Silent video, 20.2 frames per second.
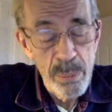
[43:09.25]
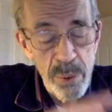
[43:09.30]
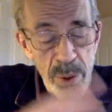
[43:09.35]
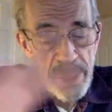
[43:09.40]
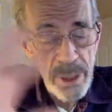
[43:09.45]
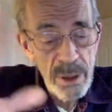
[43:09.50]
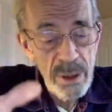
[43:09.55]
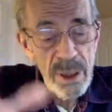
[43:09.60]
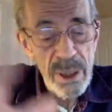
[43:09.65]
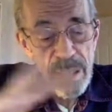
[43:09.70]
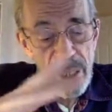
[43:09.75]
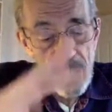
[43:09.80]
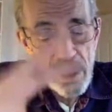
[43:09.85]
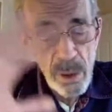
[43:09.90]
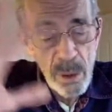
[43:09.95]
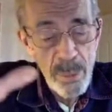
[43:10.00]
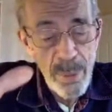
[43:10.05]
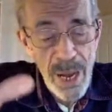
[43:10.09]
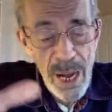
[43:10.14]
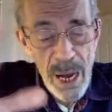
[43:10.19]
putting
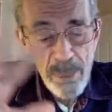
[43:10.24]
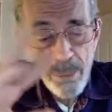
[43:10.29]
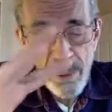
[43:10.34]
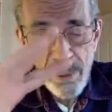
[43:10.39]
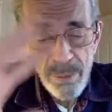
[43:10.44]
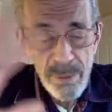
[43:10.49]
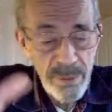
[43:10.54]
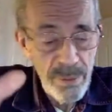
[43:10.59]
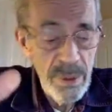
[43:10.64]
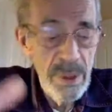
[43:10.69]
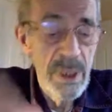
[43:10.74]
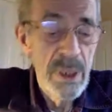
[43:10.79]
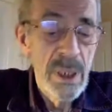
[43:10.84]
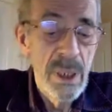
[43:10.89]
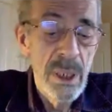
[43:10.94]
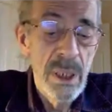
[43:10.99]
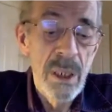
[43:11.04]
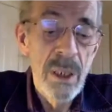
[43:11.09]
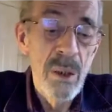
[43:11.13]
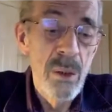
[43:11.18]
together a map of
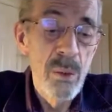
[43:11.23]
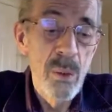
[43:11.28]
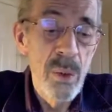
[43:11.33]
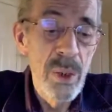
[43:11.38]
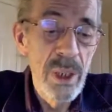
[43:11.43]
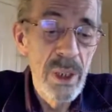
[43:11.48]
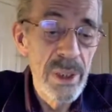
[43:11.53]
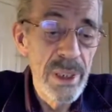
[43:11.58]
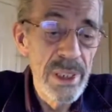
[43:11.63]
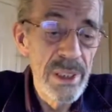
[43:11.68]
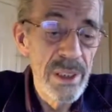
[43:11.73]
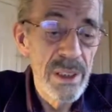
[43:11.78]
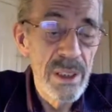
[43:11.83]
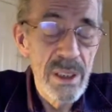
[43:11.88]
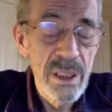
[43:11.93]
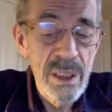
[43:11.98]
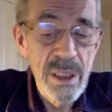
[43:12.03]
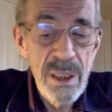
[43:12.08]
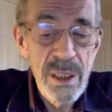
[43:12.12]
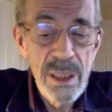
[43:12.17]
where
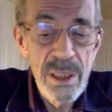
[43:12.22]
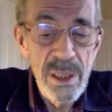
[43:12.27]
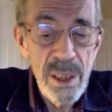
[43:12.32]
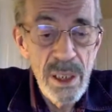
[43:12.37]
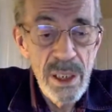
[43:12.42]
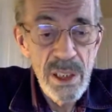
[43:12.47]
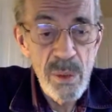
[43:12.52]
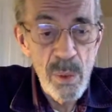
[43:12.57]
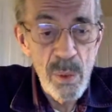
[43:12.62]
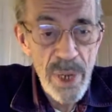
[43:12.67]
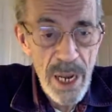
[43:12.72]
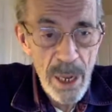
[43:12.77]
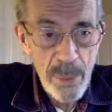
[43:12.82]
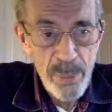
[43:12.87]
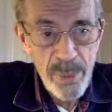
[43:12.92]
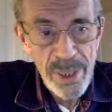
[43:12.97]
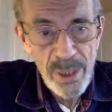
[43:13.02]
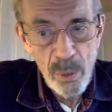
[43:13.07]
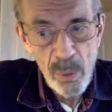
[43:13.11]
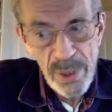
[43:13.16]
these incidents were
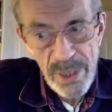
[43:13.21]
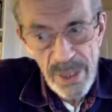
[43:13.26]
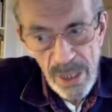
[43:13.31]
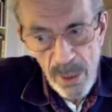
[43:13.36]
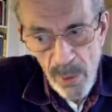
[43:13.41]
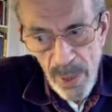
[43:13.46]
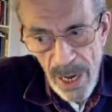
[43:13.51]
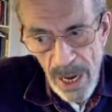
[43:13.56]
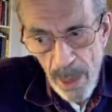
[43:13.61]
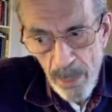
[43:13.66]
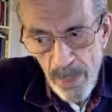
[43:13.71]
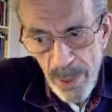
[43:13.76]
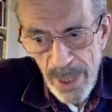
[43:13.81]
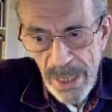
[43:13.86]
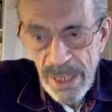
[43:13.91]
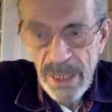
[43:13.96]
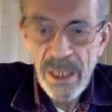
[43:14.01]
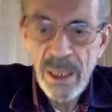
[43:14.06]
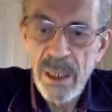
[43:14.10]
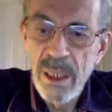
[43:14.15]
happening, when they were
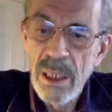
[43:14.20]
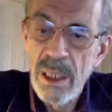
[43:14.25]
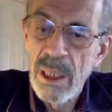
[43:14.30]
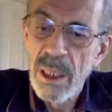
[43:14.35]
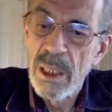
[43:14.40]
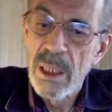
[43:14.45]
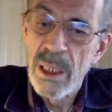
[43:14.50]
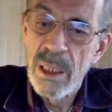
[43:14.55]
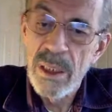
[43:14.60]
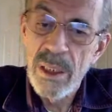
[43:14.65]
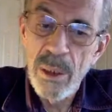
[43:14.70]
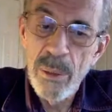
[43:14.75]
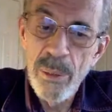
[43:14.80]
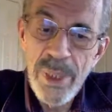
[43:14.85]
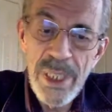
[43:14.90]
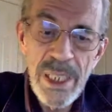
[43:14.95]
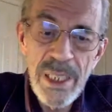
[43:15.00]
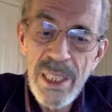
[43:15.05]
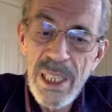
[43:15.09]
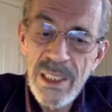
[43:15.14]
happening. And to
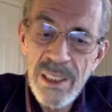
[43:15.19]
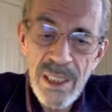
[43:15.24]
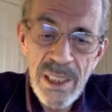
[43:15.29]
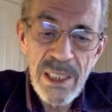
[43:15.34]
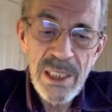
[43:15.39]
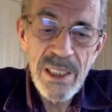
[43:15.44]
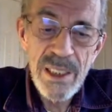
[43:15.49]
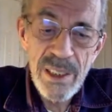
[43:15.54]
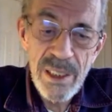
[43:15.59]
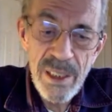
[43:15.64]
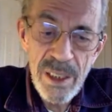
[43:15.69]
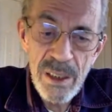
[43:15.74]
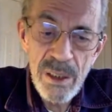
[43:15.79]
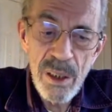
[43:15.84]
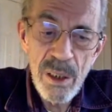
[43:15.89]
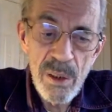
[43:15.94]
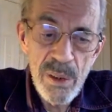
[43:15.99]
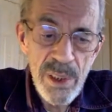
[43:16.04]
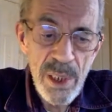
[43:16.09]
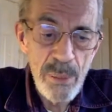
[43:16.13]
me, it still
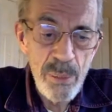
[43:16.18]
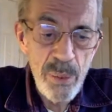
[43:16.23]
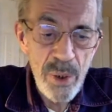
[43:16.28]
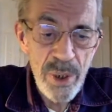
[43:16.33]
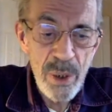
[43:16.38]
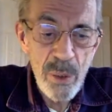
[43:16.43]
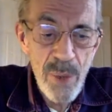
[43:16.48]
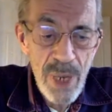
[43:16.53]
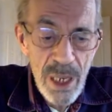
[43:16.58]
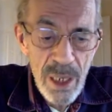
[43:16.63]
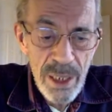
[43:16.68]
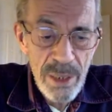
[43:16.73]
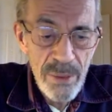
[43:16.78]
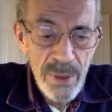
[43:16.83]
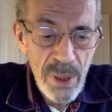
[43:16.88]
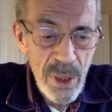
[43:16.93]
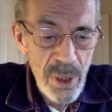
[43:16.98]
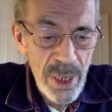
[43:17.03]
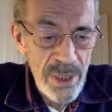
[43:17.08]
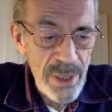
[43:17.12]
holds up pretty well,
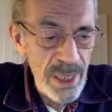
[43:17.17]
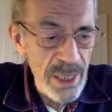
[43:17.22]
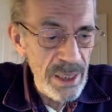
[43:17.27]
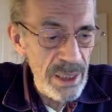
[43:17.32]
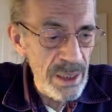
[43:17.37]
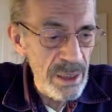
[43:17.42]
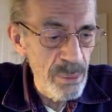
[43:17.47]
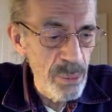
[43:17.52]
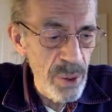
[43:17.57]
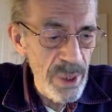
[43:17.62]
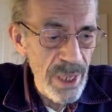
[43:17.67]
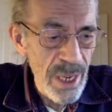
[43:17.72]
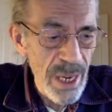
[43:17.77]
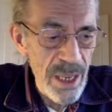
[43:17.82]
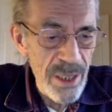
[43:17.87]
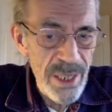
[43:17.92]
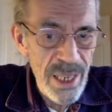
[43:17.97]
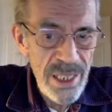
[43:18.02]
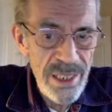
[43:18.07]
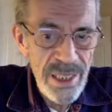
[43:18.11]
even though I think it put it
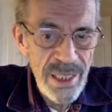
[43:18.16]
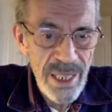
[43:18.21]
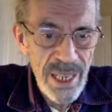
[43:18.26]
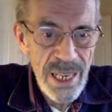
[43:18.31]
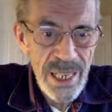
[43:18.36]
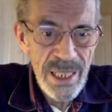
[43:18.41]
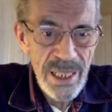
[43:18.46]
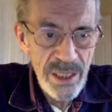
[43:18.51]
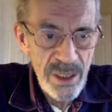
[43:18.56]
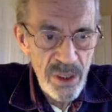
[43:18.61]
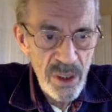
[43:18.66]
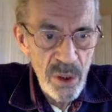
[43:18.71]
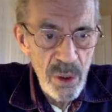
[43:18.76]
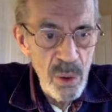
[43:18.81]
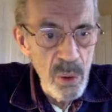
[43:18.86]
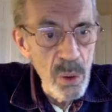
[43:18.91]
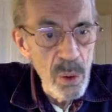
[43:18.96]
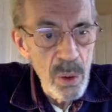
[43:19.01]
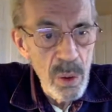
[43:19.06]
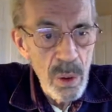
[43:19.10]
out in
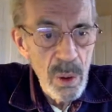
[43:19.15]
1982.